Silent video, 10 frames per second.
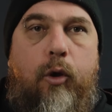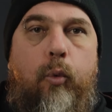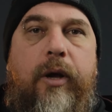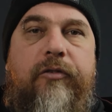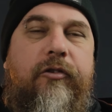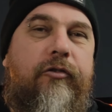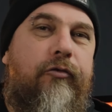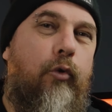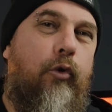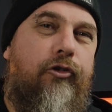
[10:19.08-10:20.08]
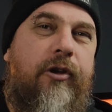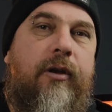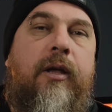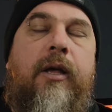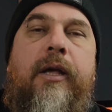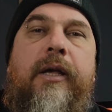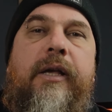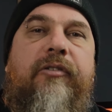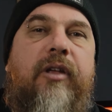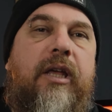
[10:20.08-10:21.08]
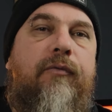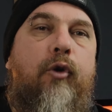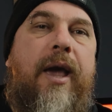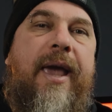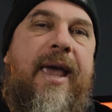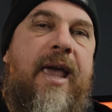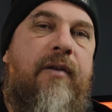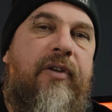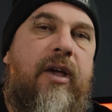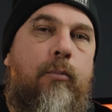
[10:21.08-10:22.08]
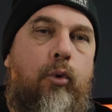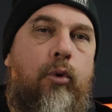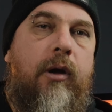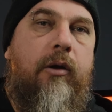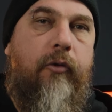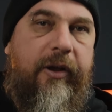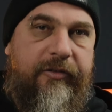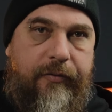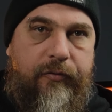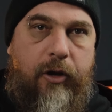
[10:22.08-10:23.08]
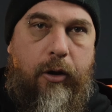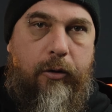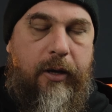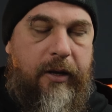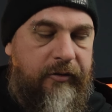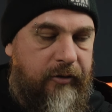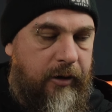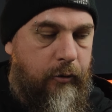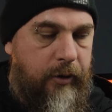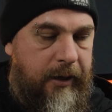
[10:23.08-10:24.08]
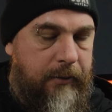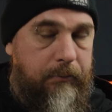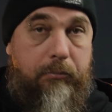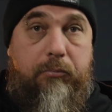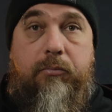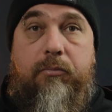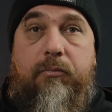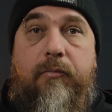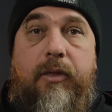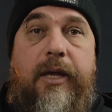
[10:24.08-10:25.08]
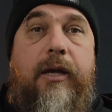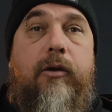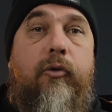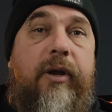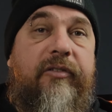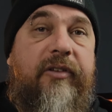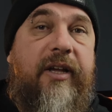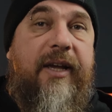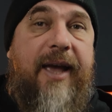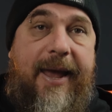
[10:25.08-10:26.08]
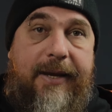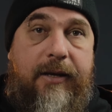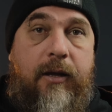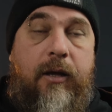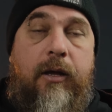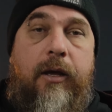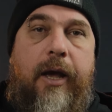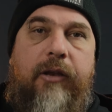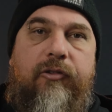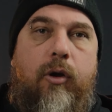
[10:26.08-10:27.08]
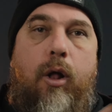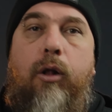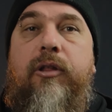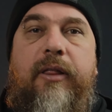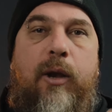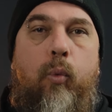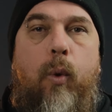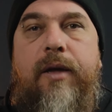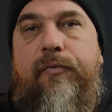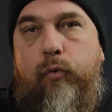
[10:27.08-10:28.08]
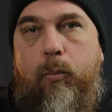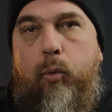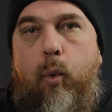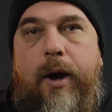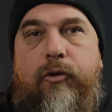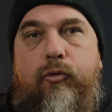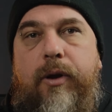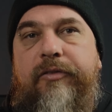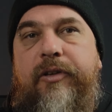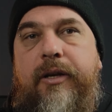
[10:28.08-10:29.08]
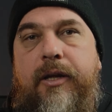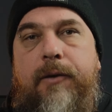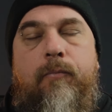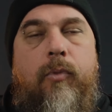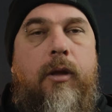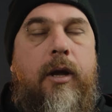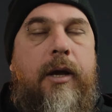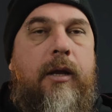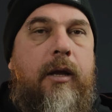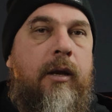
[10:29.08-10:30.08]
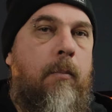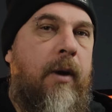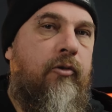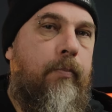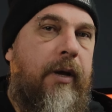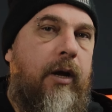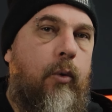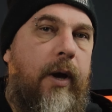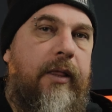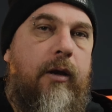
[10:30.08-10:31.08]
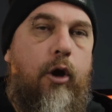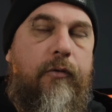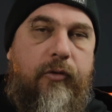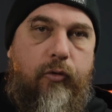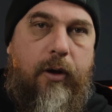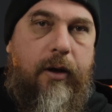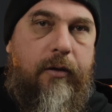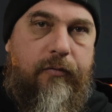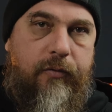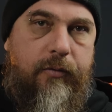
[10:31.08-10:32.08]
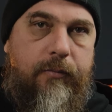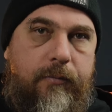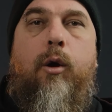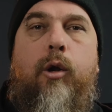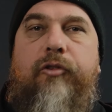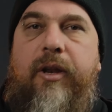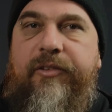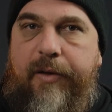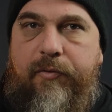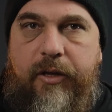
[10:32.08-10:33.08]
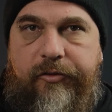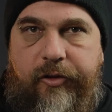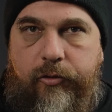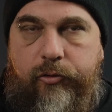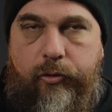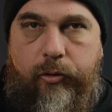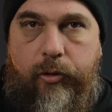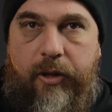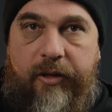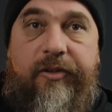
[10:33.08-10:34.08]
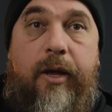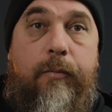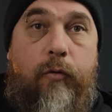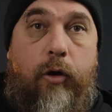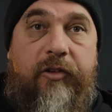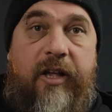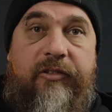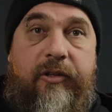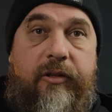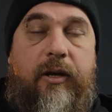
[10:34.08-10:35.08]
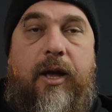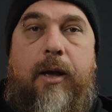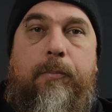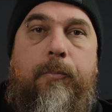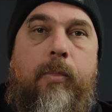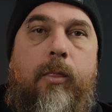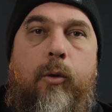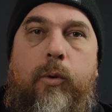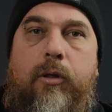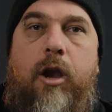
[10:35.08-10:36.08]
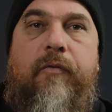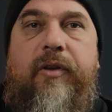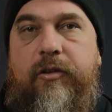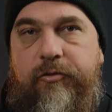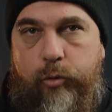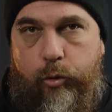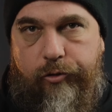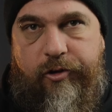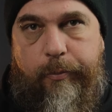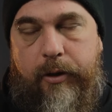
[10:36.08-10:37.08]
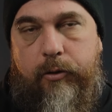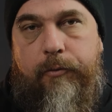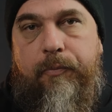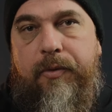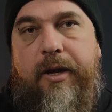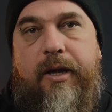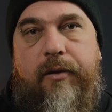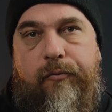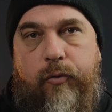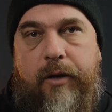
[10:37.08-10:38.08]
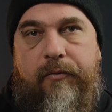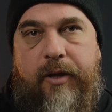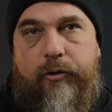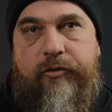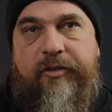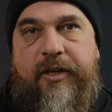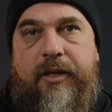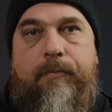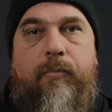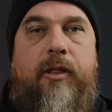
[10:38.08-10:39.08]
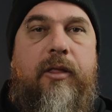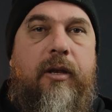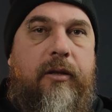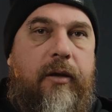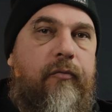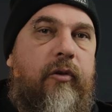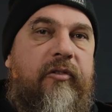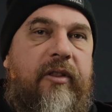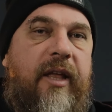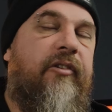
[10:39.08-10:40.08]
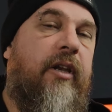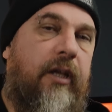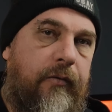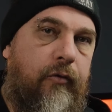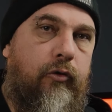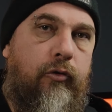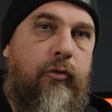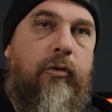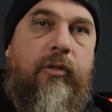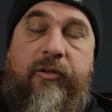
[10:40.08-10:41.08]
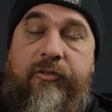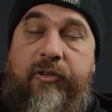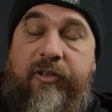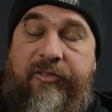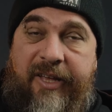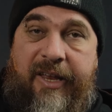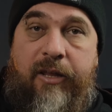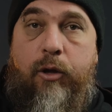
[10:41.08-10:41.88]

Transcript: whereas distortion is going to give you a heavier, more aggressive tone, and that's going to really increase the gain, and it's going to alter that waveform quite drastically in, in a much bigger way than overdrive. All right, so let's have a listen to that same Vox A C thirty amp with kind of a distortion pedal in front of that to see the difference that that's going to give you to this the standard